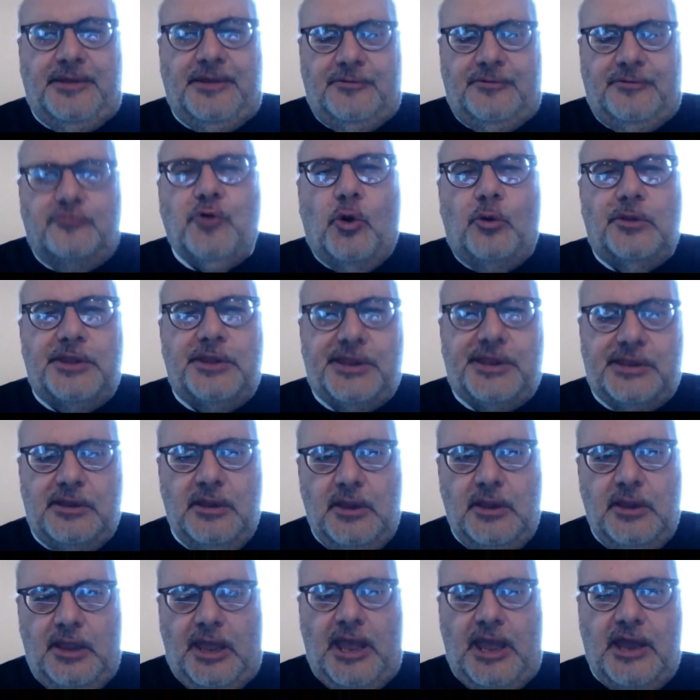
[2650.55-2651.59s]
rules
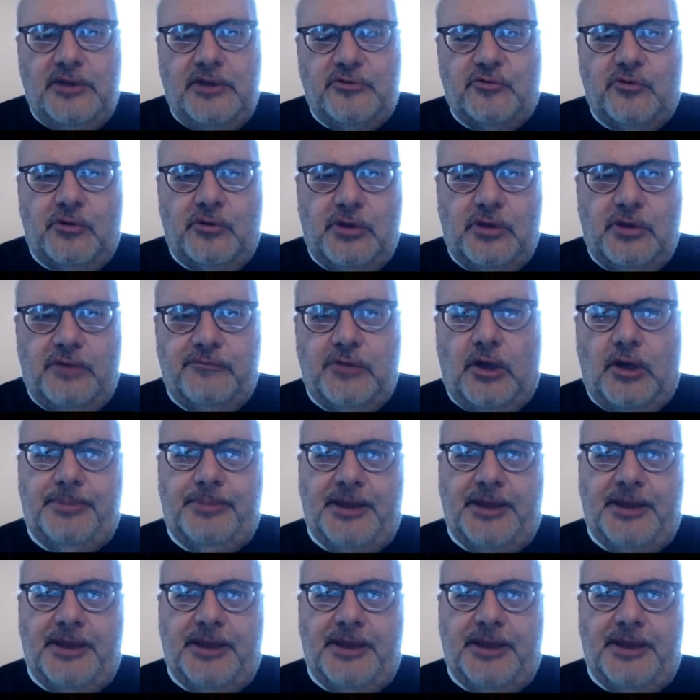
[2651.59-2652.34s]
and the rule of law.